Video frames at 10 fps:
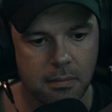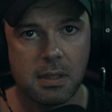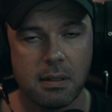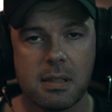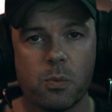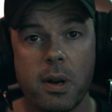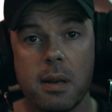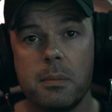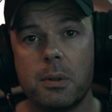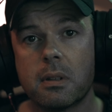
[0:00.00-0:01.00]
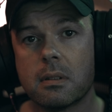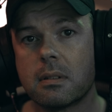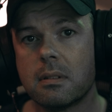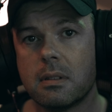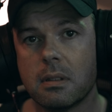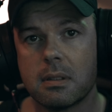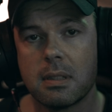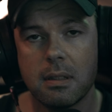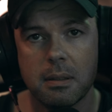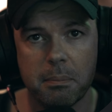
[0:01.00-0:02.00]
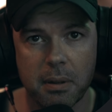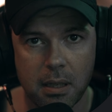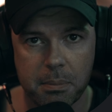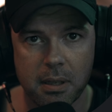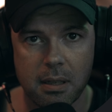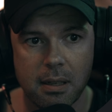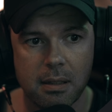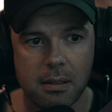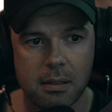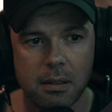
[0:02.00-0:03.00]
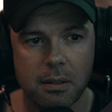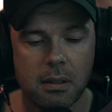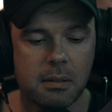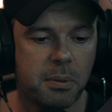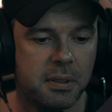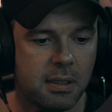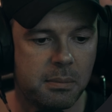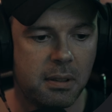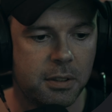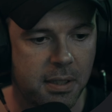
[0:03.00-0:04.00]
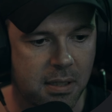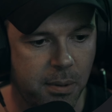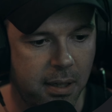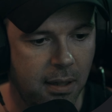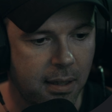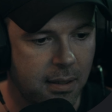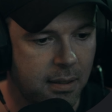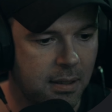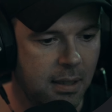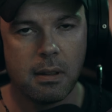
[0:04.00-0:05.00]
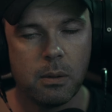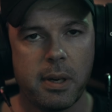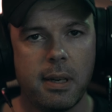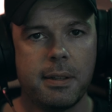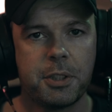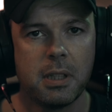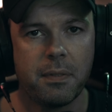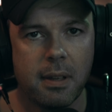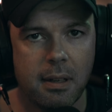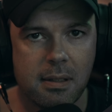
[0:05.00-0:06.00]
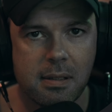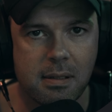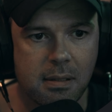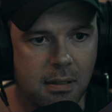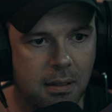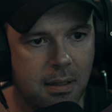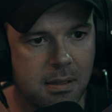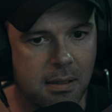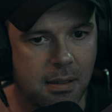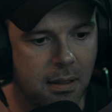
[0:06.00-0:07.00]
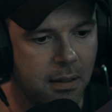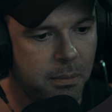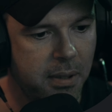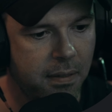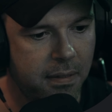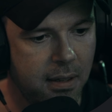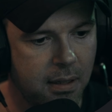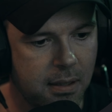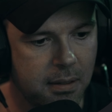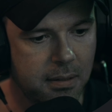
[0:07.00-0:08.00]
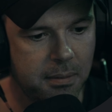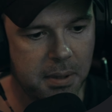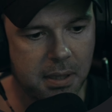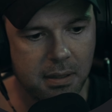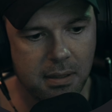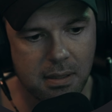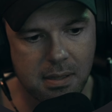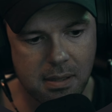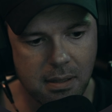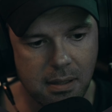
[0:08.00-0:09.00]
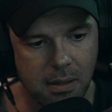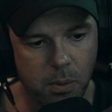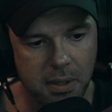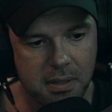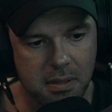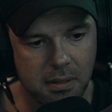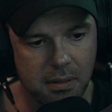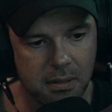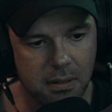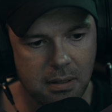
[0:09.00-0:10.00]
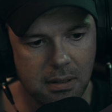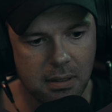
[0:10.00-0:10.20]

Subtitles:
So that's way more dirty, bleepy and non-predictable, just the way I like it. And the way I achieve that is easier than you might think, because once you